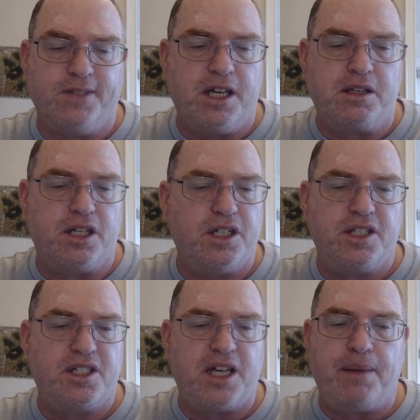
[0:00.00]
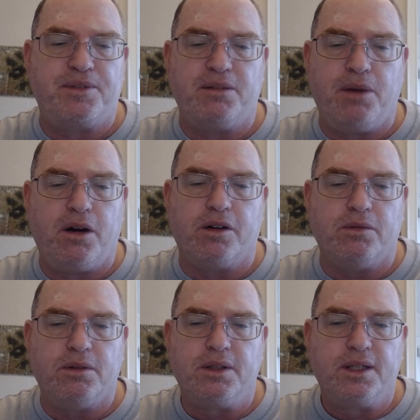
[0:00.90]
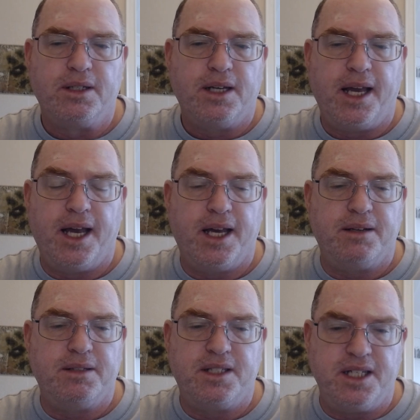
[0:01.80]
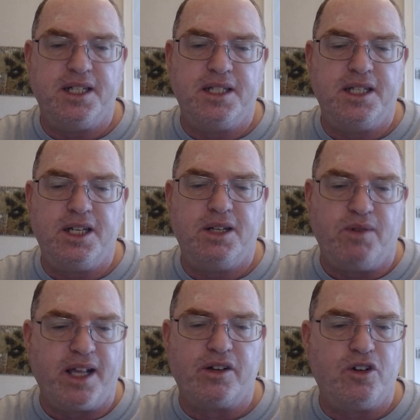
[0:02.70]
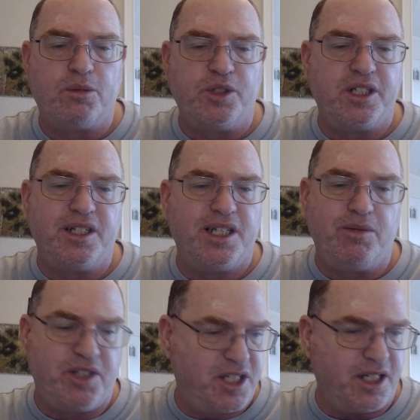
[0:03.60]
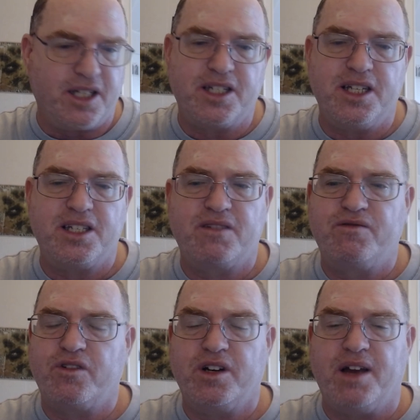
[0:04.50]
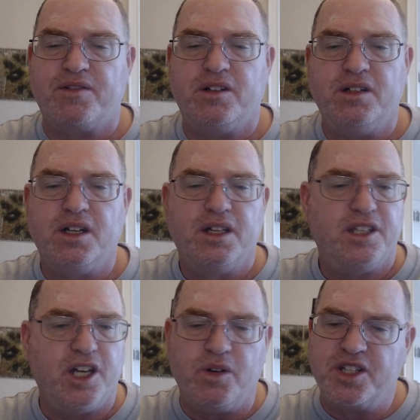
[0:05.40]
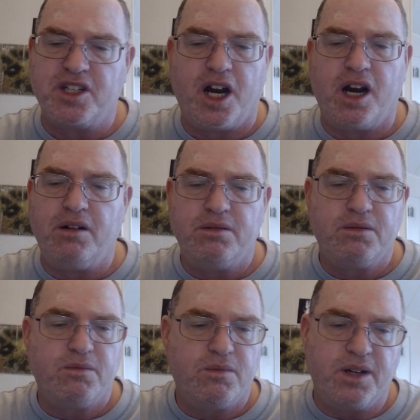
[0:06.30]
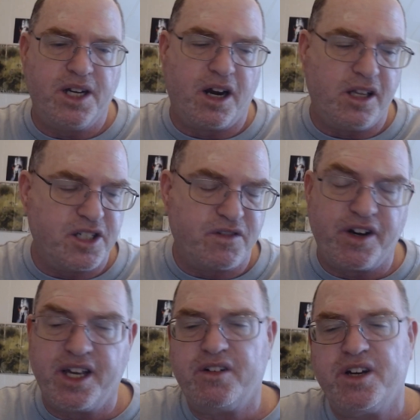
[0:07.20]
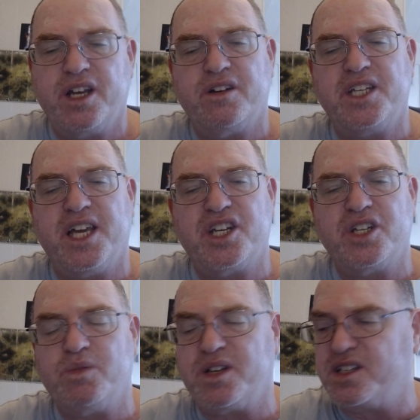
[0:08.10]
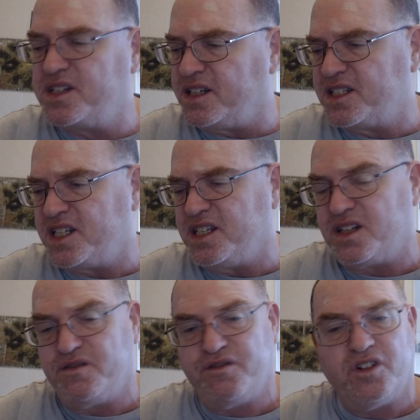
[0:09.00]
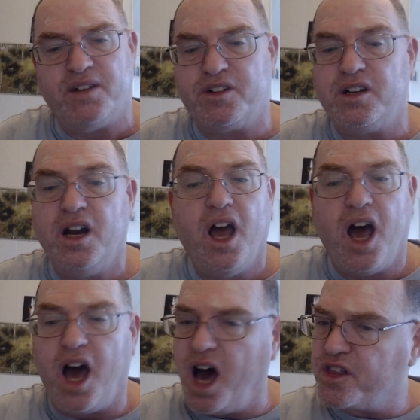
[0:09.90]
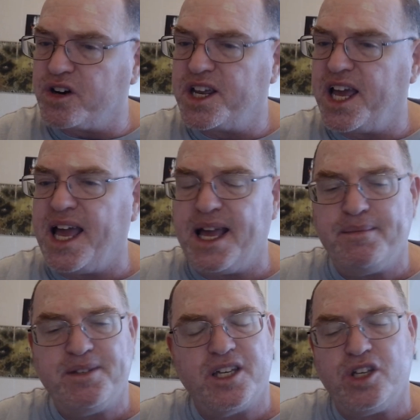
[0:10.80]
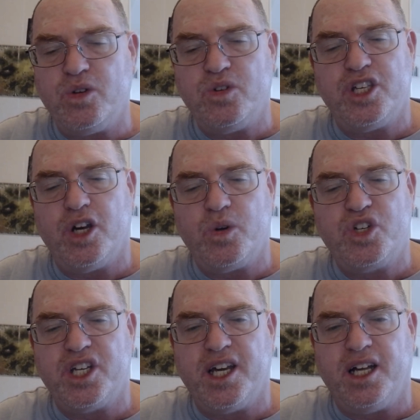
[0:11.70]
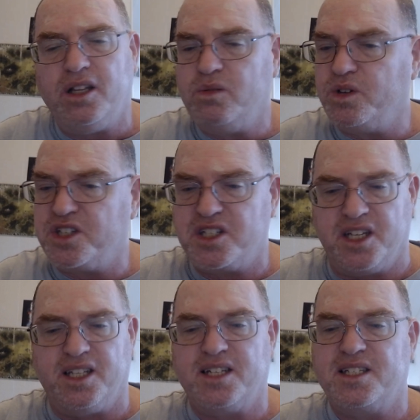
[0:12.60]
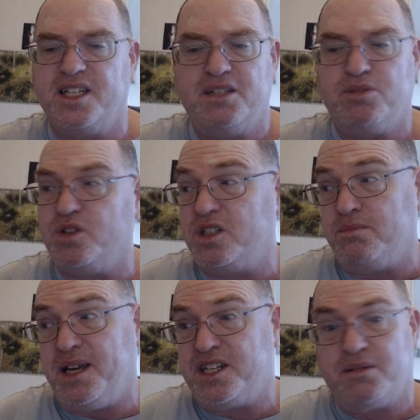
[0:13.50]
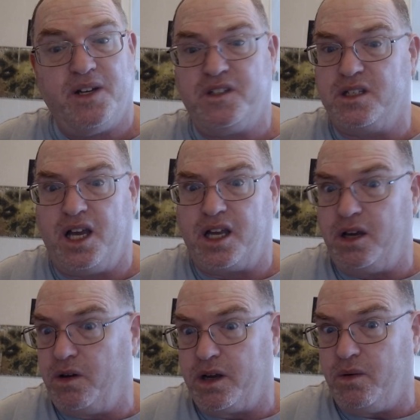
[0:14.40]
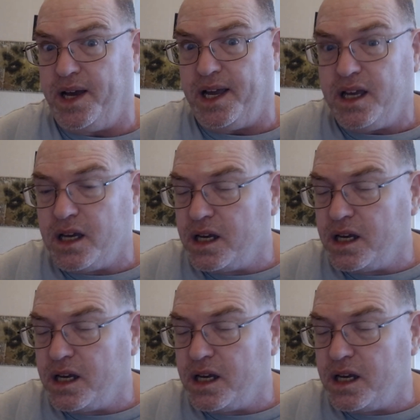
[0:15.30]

it could stop tomorrow and d&d regular normal d&d would still exist forever the osr in all its very ir- irritations would still exist forever other games that use the ogl would still exist mutants and masterminds is not going away